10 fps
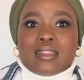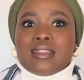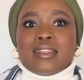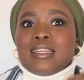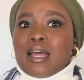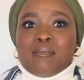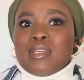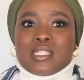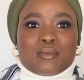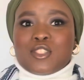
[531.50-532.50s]
the
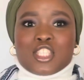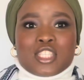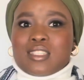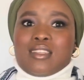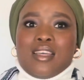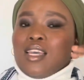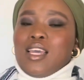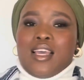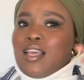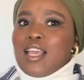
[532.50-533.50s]
numbers were just
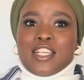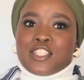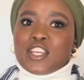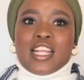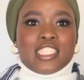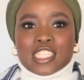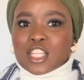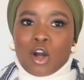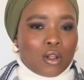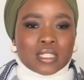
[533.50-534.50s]
escalating the
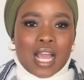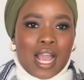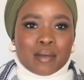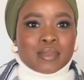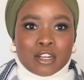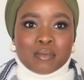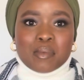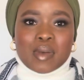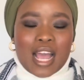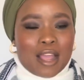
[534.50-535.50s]
whole time. Now
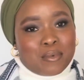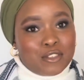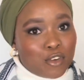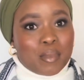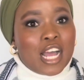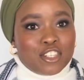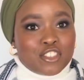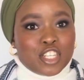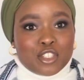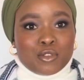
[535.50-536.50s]
remember, I went from
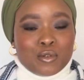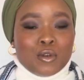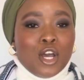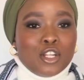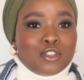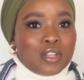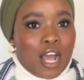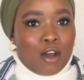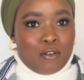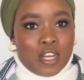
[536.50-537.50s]
102 to
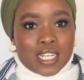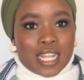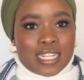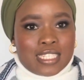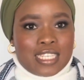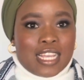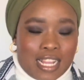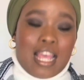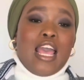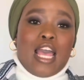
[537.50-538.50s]
now 90.
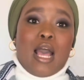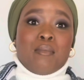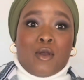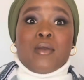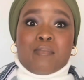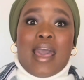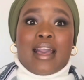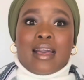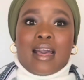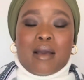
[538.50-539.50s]
I'm going
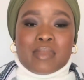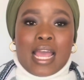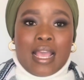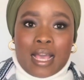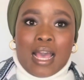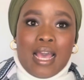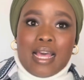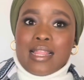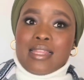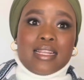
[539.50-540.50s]
back. I'm like,
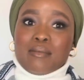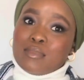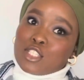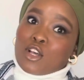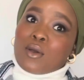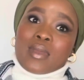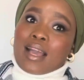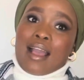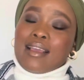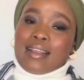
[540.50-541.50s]
the numbers are going
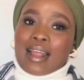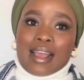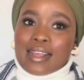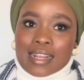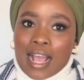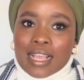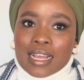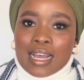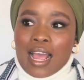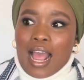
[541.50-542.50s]
higher and higher and
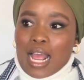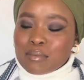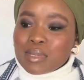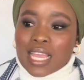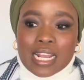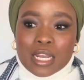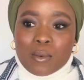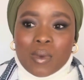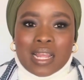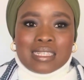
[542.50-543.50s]
higher. I'm gaining
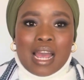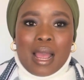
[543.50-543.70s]
weight.